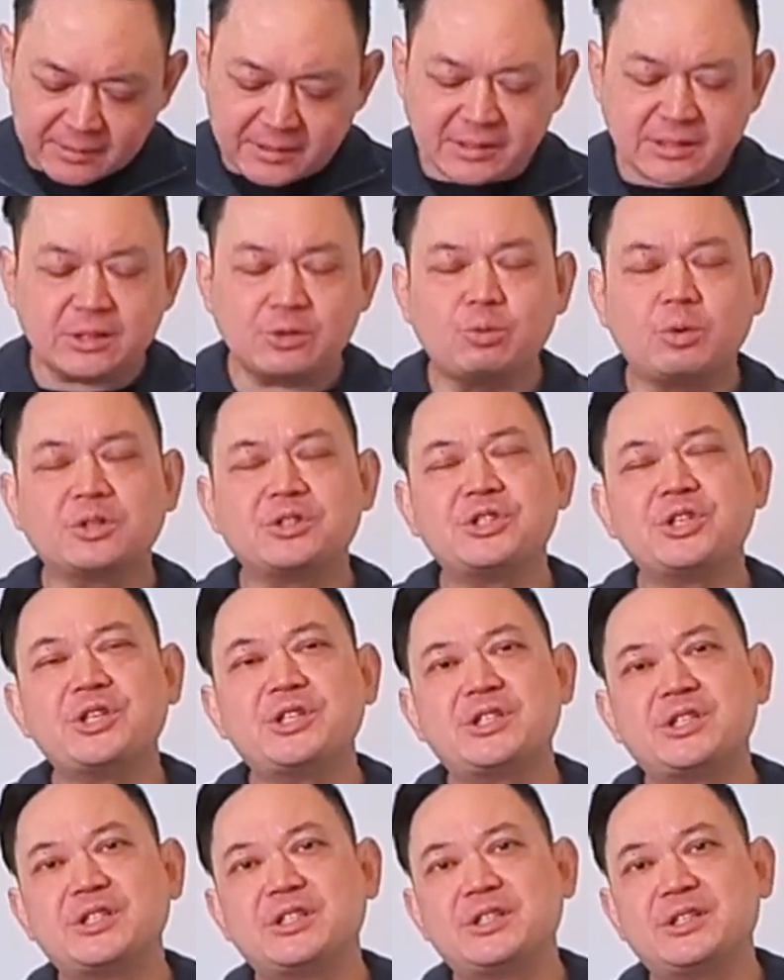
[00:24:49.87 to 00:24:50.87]
this is what
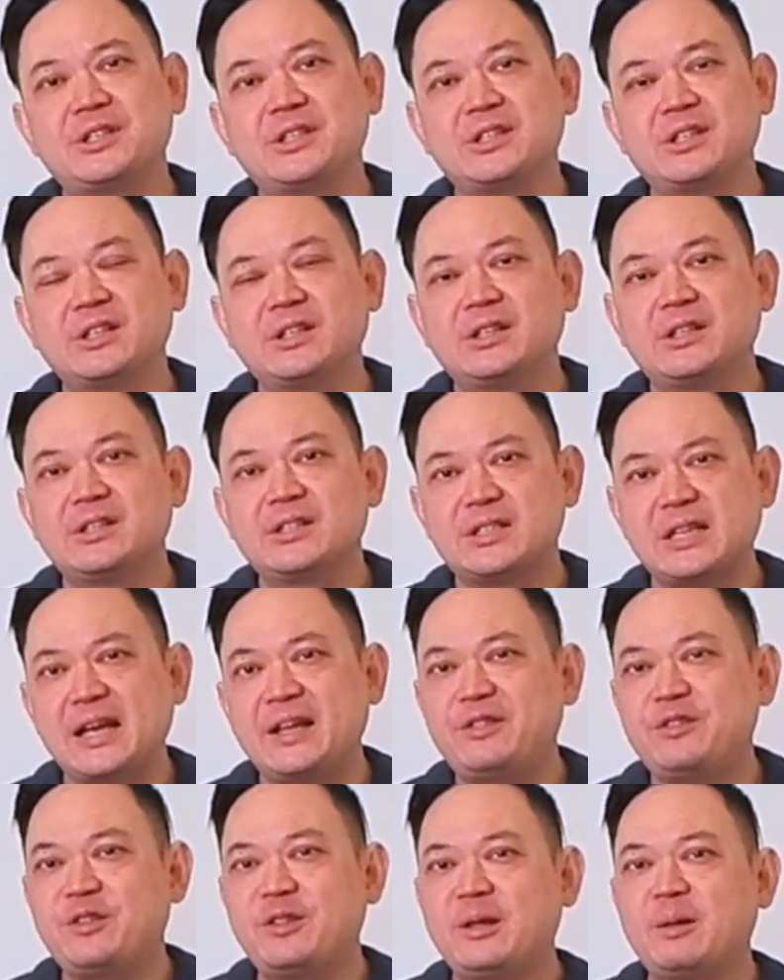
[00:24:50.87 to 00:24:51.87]
Jesus
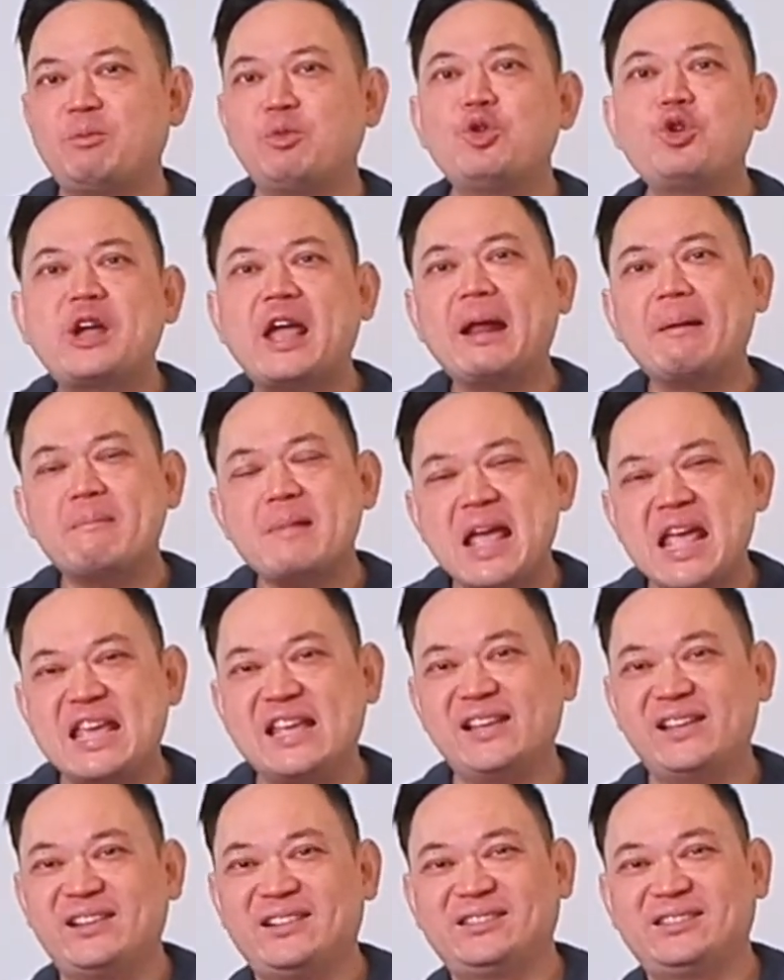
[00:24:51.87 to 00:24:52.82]
said to them. "Look at me.